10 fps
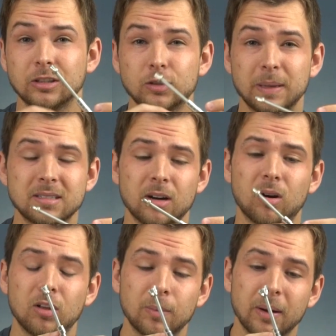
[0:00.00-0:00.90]
You space out
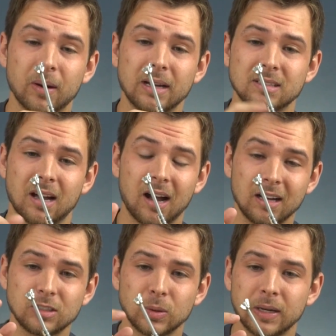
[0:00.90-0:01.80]
all the bearings
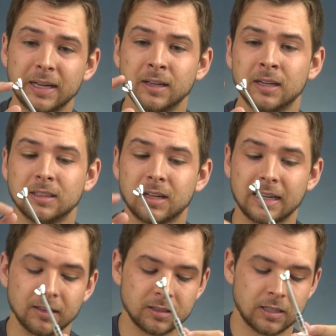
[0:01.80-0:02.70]
onto it,
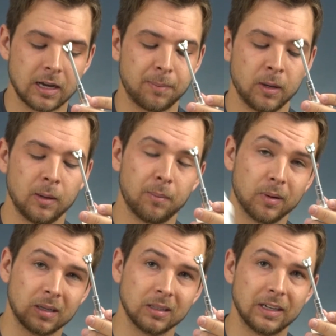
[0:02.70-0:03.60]
tighten this up,
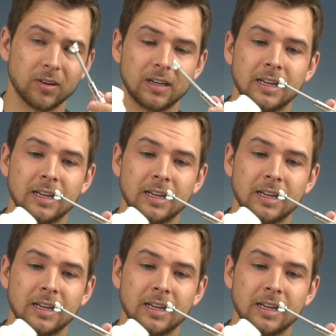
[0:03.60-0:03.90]
put a cleaner in